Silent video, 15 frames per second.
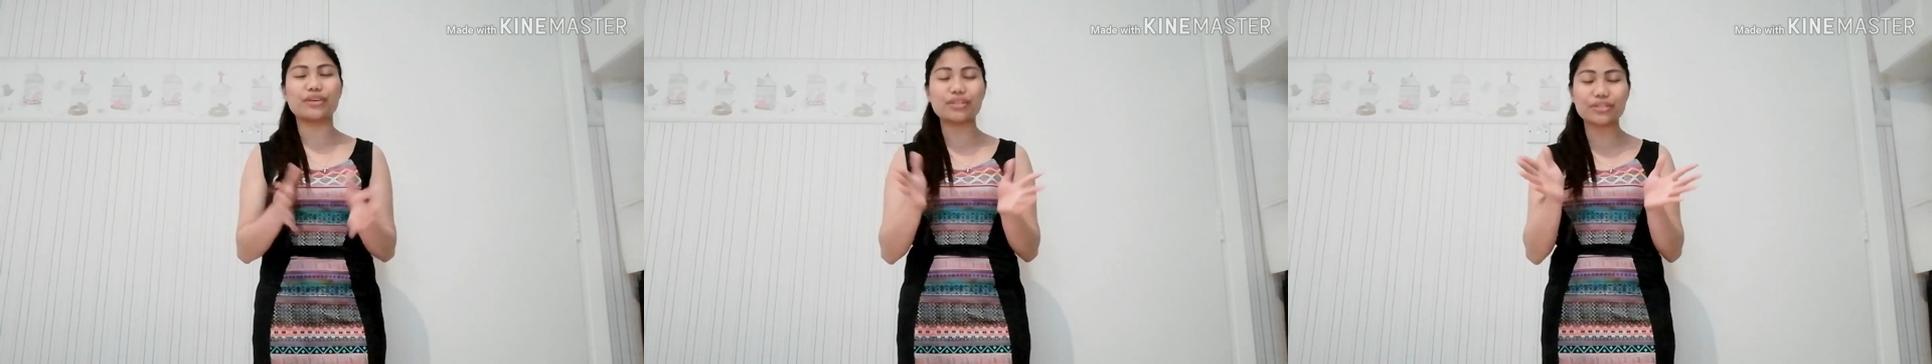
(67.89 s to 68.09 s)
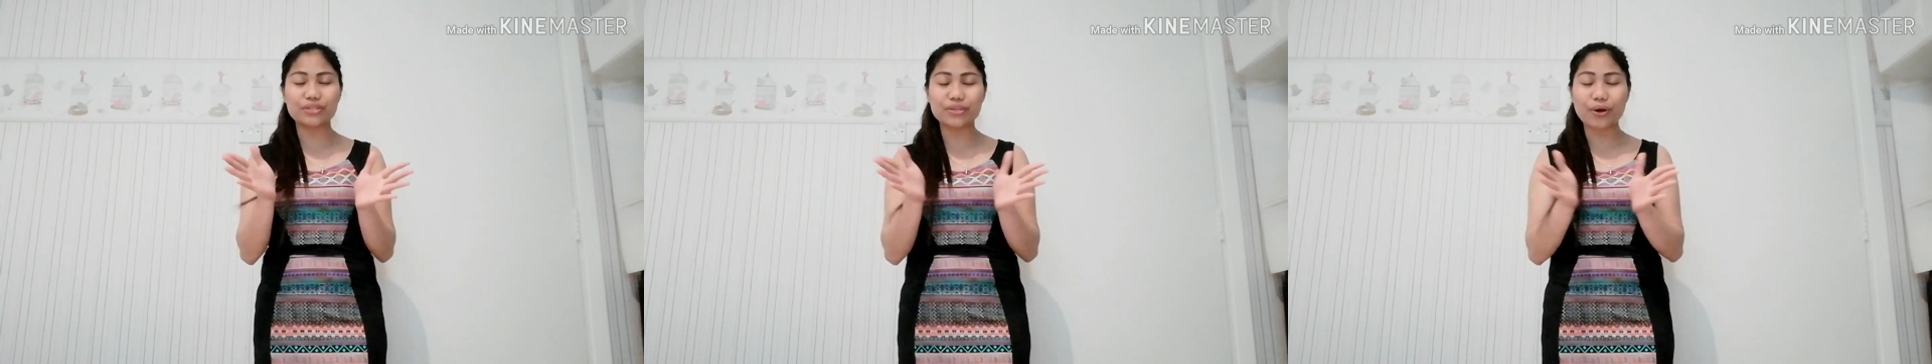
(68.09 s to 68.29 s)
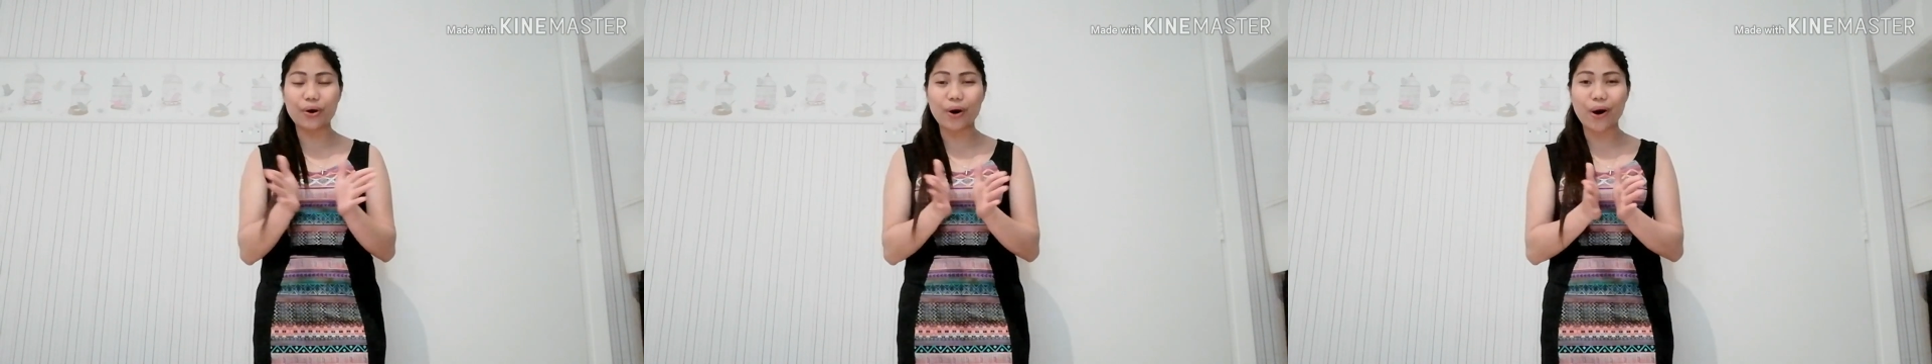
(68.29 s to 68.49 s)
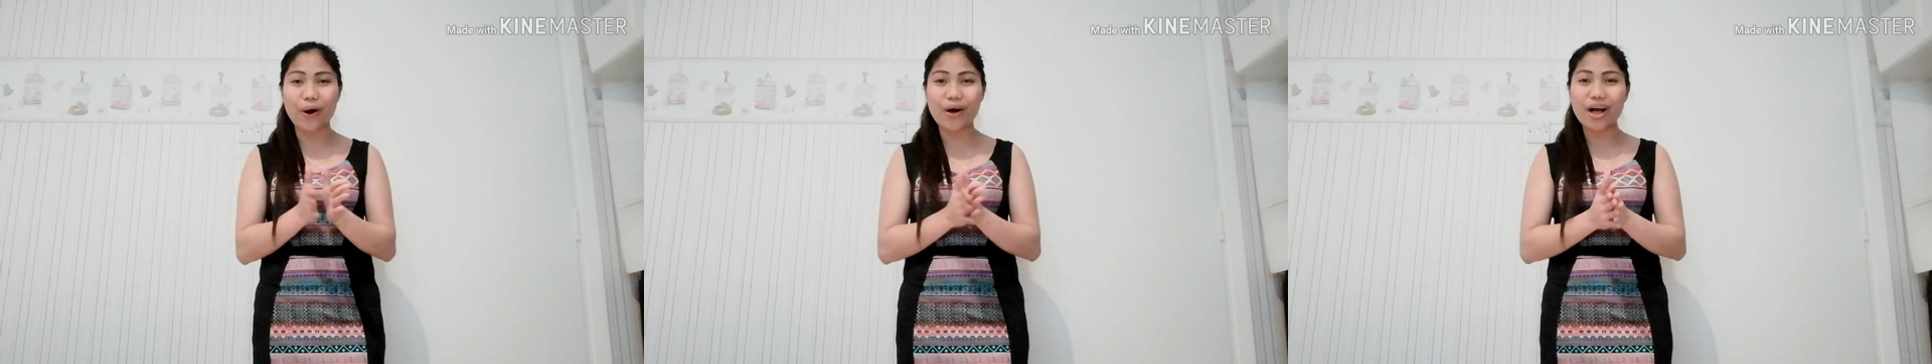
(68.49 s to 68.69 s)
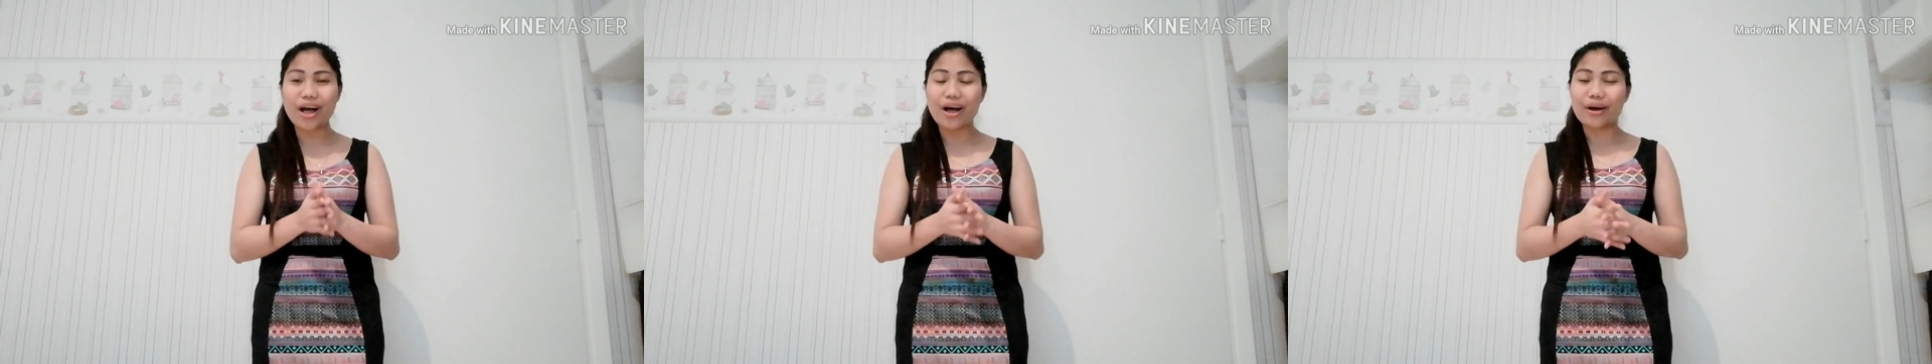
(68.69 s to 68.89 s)
So,
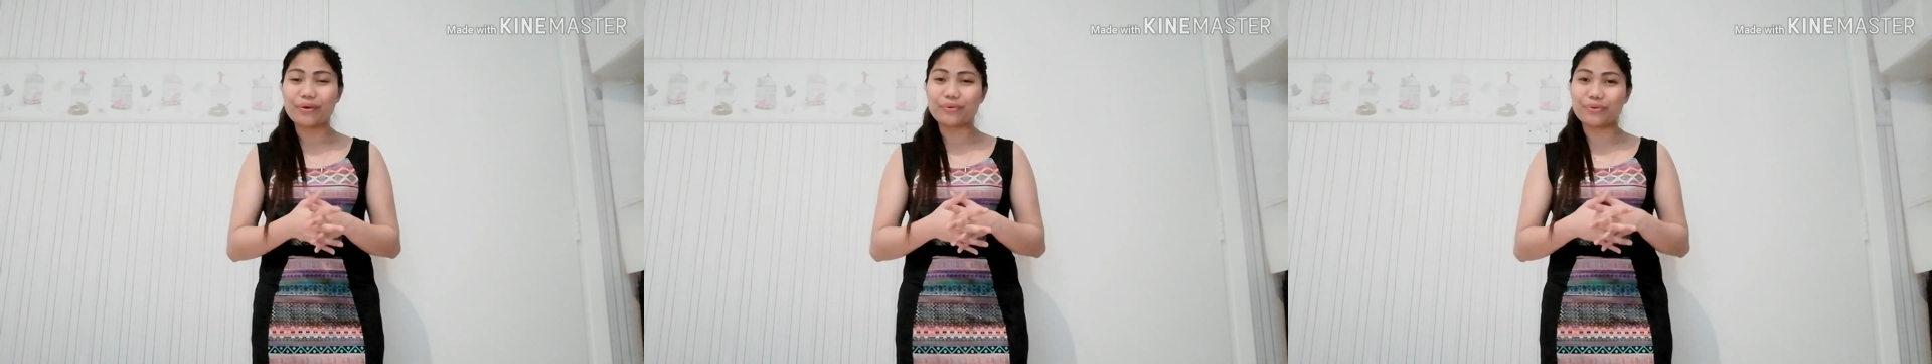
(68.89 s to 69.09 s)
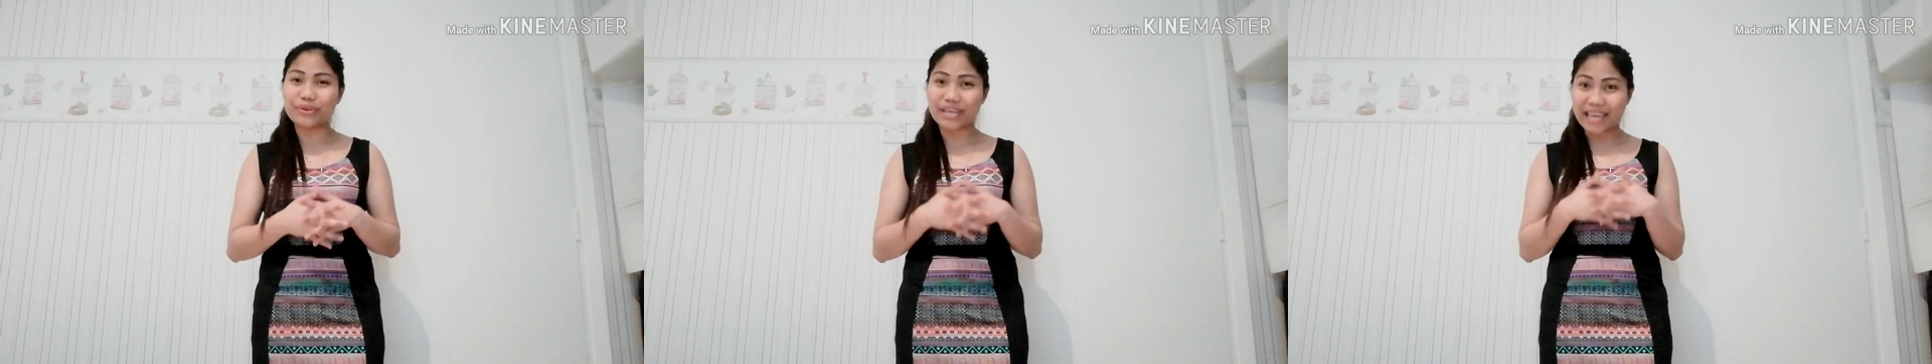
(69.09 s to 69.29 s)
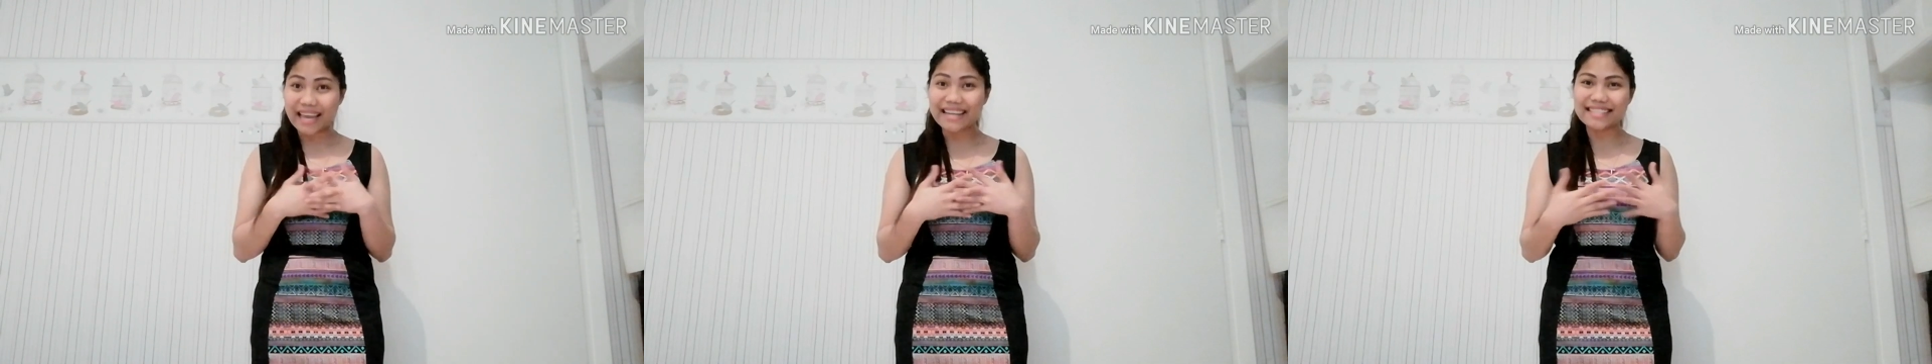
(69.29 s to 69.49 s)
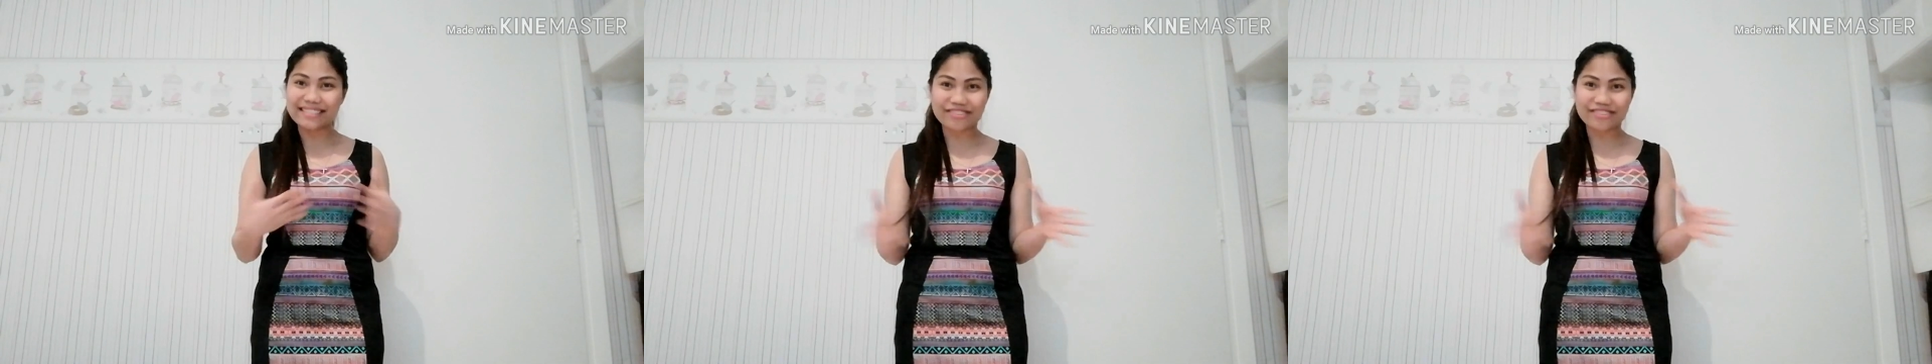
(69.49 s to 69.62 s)
we gonna